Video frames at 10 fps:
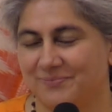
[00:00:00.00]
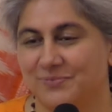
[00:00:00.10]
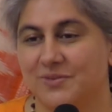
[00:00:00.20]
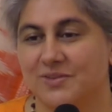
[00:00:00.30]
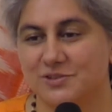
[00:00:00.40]

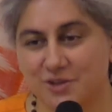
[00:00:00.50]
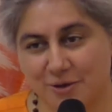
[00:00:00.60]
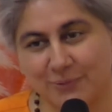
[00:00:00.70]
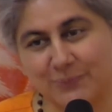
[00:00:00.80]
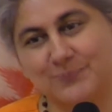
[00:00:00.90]

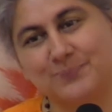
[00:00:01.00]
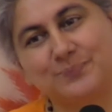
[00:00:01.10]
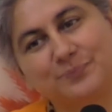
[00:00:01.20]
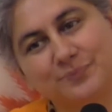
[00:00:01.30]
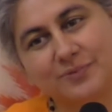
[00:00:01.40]
So,
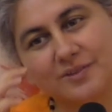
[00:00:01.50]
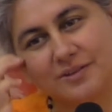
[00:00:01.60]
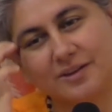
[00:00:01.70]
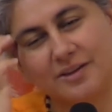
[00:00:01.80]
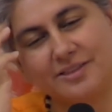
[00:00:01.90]

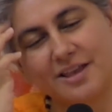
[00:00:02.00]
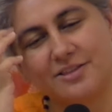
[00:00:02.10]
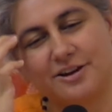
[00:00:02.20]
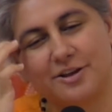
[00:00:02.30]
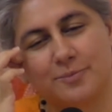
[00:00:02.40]
in
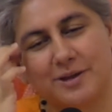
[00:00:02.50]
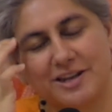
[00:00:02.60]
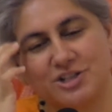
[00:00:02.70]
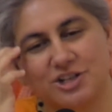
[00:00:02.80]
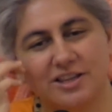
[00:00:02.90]
Taittiriya
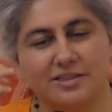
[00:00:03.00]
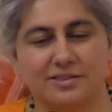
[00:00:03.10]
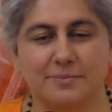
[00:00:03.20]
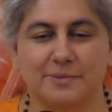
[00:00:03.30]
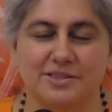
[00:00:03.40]
Upanishad,
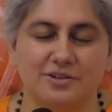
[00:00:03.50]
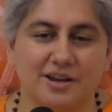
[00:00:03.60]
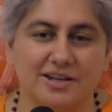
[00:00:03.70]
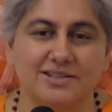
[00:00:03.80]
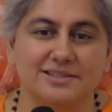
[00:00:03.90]
the mantra
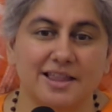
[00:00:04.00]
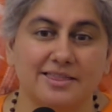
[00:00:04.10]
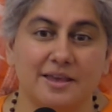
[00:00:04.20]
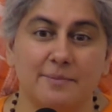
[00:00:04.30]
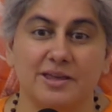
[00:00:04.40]
is
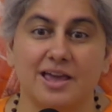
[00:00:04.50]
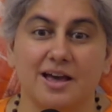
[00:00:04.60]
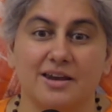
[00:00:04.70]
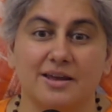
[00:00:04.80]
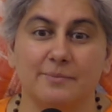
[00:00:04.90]
Satyam
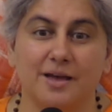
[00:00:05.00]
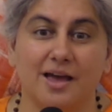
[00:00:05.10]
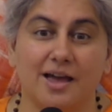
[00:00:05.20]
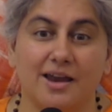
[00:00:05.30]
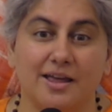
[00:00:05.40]
Jnanam
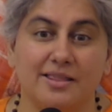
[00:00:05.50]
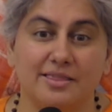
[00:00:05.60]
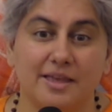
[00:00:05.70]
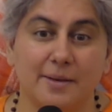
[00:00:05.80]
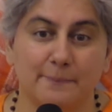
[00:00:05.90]

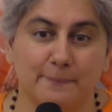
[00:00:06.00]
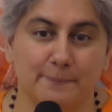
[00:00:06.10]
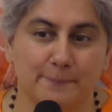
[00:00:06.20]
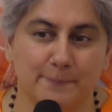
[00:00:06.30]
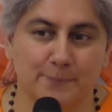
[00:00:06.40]
Anantam
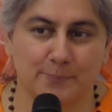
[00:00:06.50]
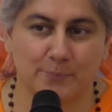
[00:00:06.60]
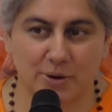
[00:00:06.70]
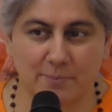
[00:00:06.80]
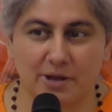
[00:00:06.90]

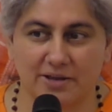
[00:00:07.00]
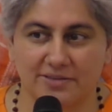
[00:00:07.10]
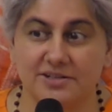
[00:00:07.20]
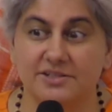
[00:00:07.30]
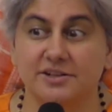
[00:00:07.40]
Brahma. The
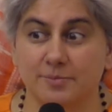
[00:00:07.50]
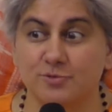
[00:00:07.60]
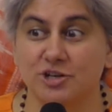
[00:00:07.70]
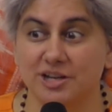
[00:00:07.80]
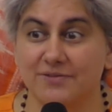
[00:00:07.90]

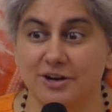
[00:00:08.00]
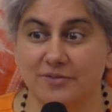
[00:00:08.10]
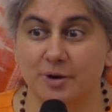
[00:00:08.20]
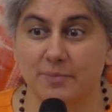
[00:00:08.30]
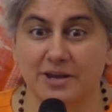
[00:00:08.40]
description given of
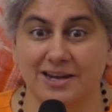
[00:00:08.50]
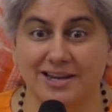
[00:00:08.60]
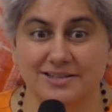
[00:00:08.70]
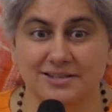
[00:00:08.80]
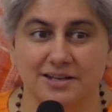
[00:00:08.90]
Brahman
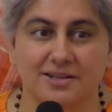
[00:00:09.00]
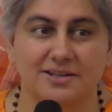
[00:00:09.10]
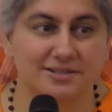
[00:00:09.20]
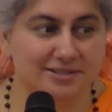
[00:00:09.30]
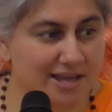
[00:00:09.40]
is
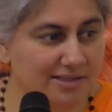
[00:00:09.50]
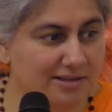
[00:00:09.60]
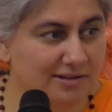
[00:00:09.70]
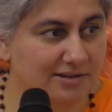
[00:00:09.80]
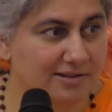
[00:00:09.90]
Sat,
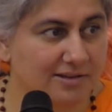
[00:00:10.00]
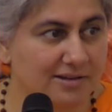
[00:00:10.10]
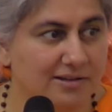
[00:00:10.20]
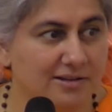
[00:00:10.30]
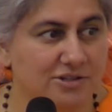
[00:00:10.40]

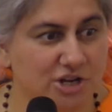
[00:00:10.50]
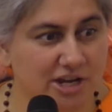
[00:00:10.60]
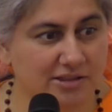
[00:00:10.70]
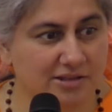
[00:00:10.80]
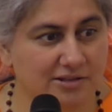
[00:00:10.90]

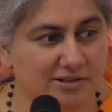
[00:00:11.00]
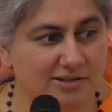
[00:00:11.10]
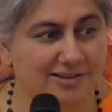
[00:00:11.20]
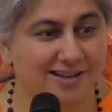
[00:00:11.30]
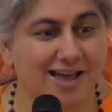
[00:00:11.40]
Chit,
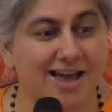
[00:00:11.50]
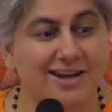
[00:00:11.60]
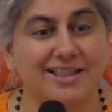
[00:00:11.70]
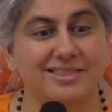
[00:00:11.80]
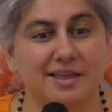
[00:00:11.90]

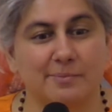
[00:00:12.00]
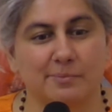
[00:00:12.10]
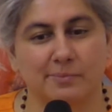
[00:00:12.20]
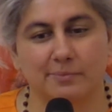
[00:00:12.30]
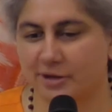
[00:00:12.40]
Anantam.
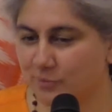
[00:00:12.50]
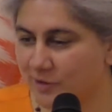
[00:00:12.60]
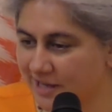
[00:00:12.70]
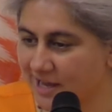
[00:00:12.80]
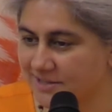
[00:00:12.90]
But we
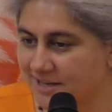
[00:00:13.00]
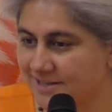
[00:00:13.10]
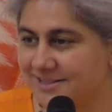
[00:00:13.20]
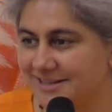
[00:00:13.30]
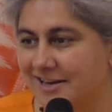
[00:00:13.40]
can't understand.